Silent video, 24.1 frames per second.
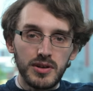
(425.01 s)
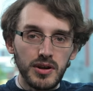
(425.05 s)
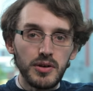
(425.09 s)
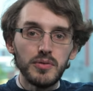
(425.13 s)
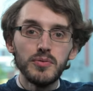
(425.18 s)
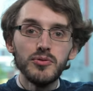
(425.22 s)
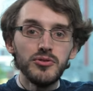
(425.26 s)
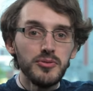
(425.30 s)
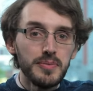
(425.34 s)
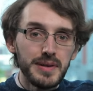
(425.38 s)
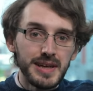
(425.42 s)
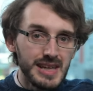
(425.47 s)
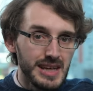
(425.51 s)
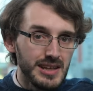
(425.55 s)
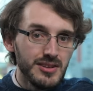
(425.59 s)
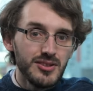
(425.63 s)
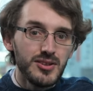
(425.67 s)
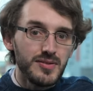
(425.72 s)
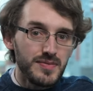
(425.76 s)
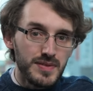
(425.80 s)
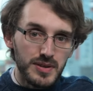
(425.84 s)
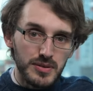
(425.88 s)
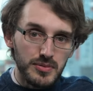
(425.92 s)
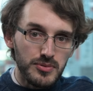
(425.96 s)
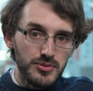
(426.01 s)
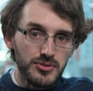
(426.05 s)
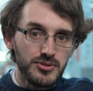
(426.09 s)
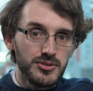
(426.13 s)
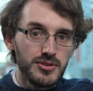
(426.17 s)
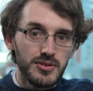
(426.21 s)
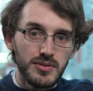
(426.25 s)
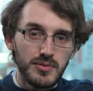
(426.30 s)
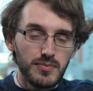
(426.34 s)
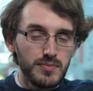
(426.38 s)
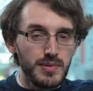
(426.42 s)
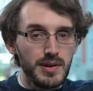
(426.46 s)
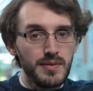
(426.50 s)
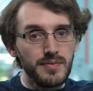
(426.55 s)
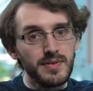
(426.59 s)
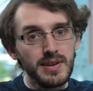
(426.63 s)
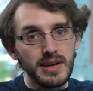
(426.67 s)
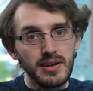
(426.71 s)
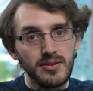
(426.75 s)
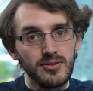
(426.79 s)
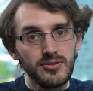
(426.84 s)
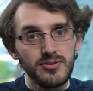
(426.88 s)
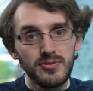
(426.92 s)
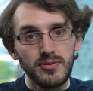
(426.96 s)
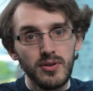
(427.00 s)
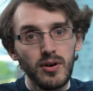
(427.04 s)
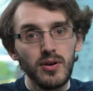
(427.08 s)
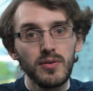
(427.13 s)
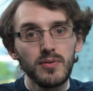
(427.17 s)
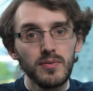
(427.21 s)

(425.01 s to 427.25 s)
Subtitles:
going to be interviews with this.